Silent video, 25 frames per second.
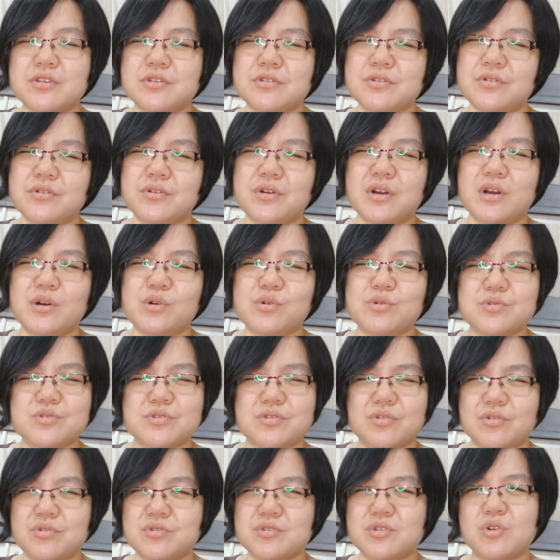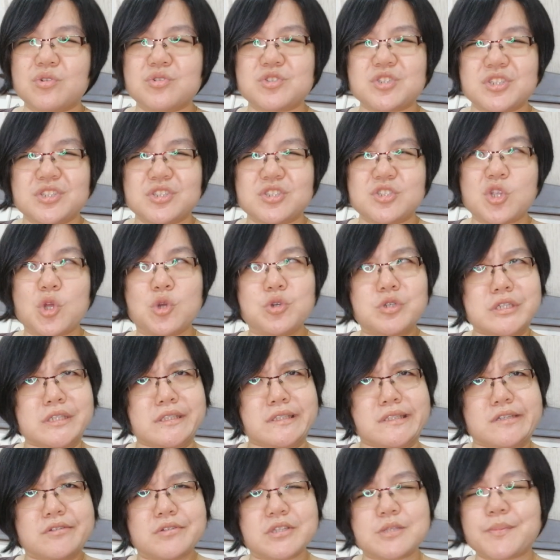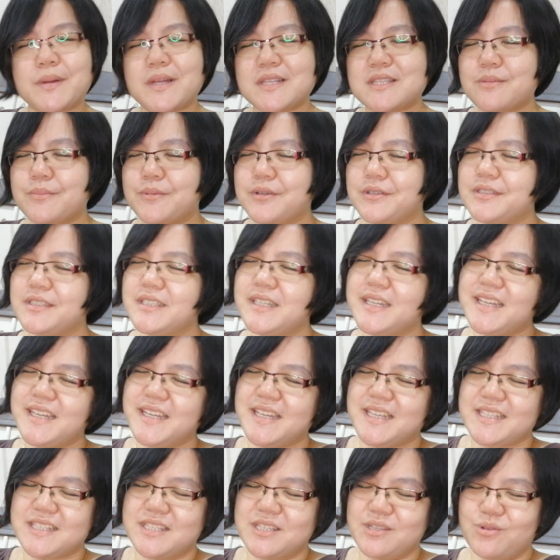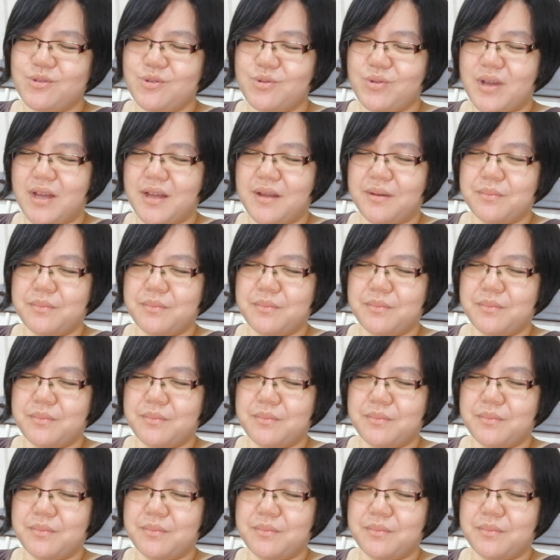You are also socially responsible to